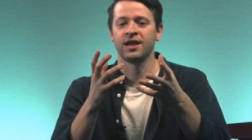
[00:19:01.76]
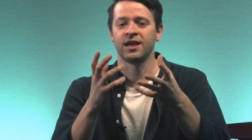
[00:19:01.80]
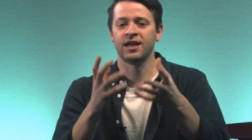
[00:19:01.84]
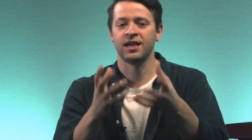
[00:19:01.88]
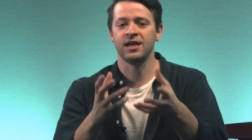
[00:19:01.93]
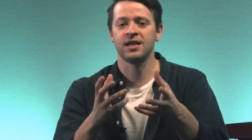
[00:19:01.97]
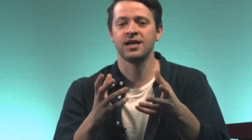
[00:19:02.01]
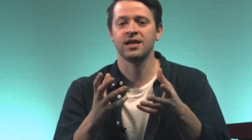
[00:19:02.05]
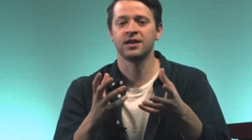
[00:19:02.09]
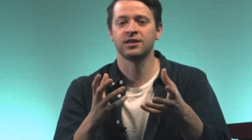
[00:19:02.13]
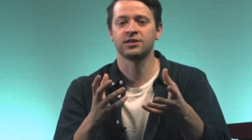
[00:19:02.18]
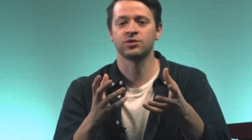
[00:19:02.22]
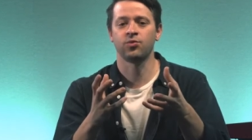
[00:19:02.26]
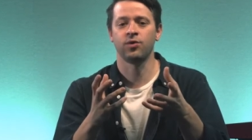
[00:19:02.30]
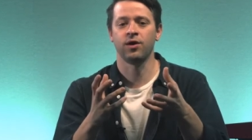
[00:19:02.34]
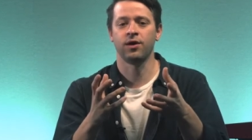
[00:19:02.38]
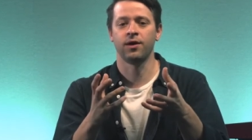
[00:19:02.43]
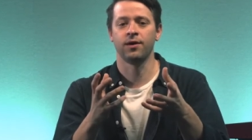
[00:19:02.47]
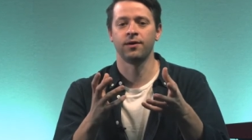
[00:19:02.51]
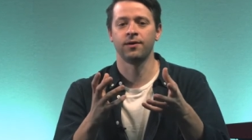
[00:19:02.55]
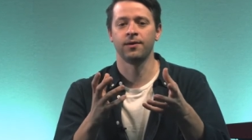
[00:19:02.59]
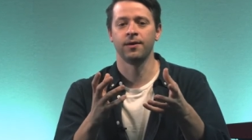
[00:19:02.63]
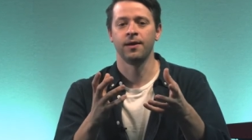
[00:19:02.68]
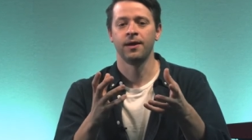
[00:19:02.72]
he has
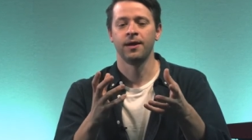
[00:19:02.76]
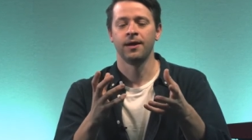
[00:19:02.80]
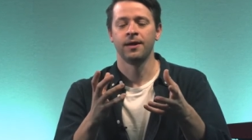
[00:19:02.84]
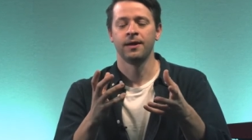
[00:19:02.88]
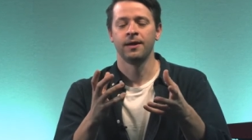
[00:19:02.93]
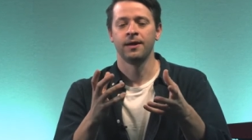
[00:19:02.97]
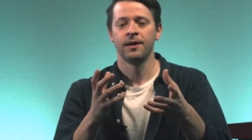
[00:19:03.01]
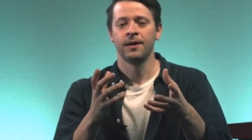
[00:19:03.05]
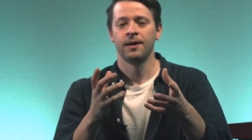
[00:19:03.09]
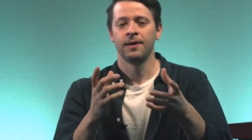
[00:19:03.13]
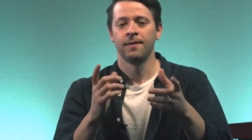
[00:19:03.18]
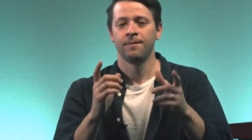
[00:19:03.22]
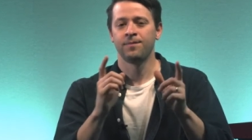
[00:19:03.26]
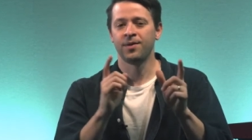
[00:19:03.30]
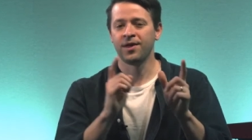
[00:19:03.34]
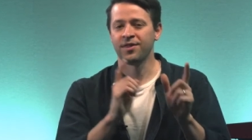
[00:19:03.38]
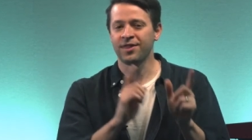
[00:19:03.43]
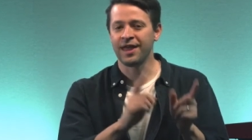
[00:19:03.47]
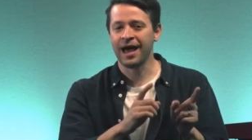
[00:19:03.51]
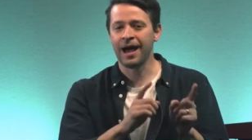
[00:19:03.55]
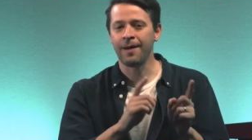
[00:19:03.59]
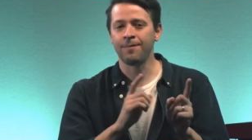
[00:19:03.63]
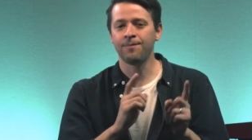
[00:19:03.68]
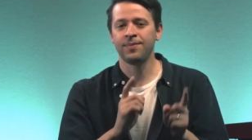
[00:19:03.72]
won. But
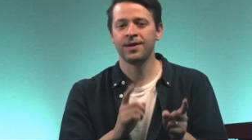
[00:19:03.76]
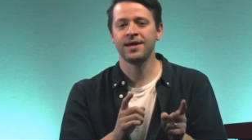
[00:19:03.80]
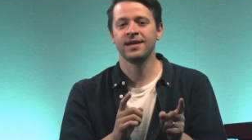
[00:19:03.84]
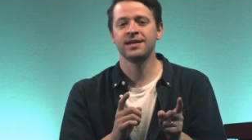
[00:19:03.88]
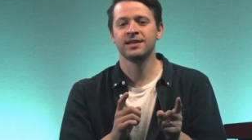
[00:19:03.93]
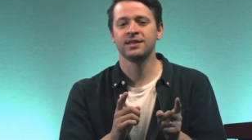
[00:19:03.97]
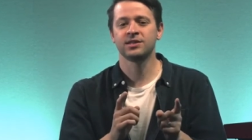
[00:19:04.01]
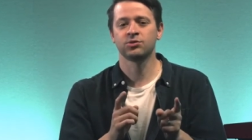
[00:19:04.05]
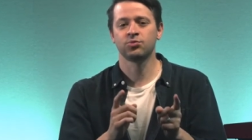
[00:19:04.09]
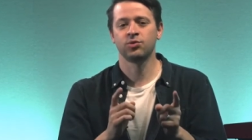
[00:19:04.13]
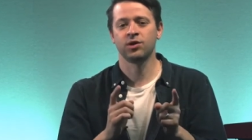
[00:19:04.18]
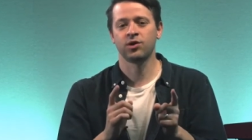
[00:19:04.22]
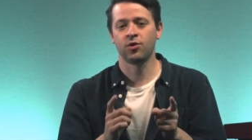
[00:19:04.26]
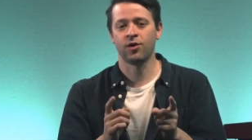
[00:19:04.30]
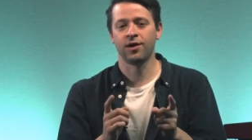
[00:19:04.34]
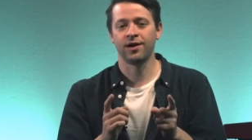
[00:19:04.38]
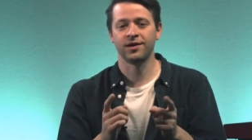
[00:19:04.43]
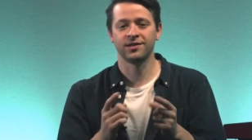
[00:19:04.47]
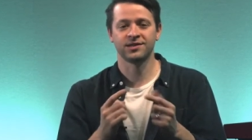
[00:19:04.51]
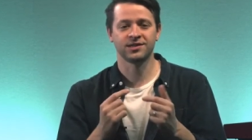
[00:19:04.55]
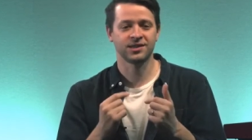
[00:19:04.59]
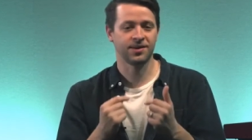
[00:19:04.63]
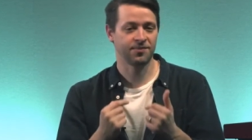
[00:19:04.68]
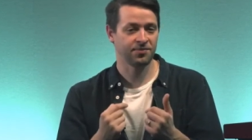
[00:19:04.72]
that peace
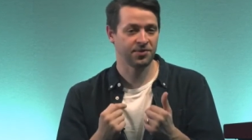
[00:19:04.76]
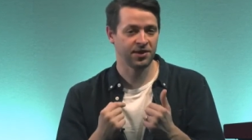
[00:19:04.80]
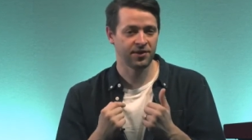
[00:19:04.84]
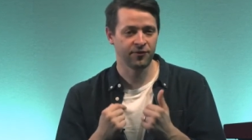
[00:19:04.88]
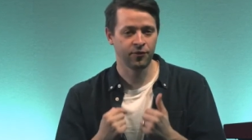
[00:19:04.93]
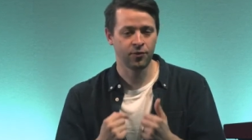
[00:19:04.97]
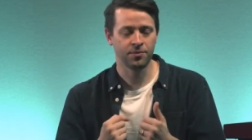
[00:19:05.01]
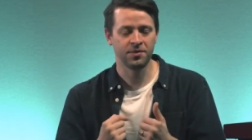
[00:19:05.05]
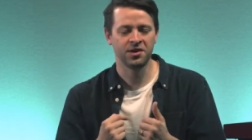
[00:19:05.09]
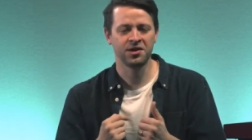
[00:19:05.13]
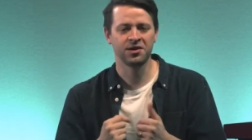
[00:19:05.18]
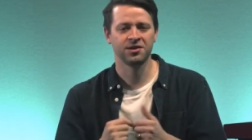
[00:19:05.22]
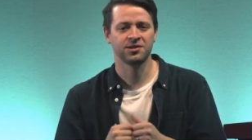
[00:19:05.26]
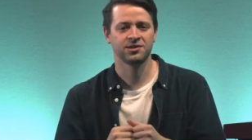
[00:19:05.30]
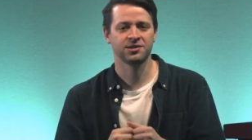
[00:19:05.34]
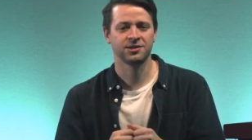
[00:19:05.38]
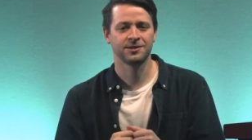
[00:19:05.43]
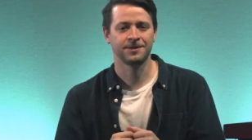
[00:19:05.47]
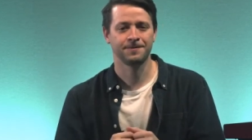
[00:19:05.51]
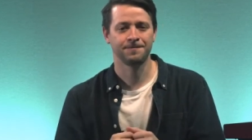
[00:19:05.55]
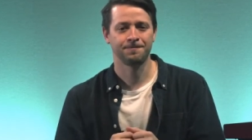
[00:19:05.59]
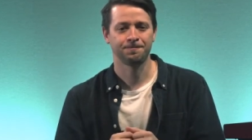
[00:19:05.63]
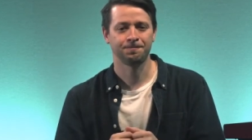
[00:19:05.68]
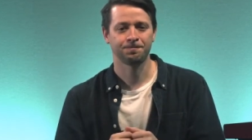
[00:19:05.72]
requires something from us.